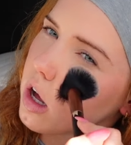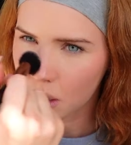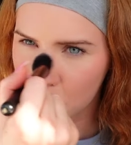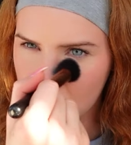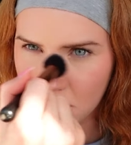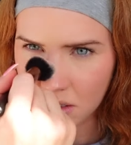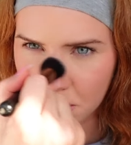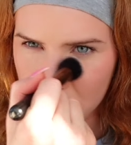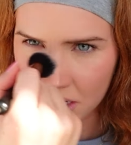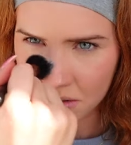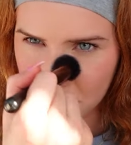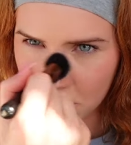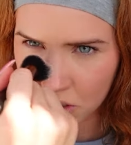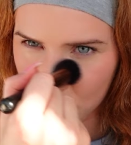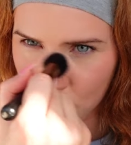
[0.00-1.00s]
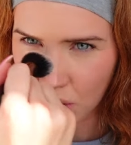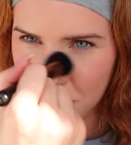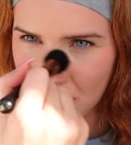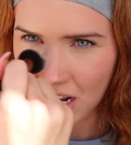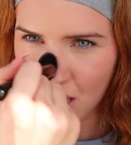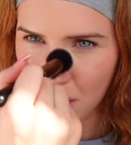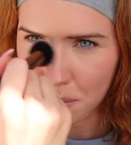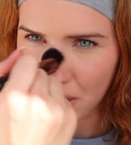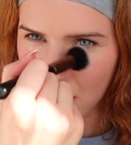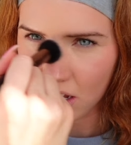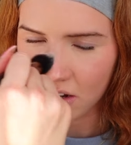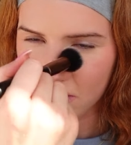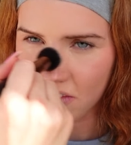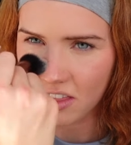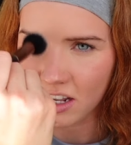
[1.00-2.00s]
I always sometimes just rub a little bit
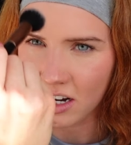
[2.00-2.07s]
over the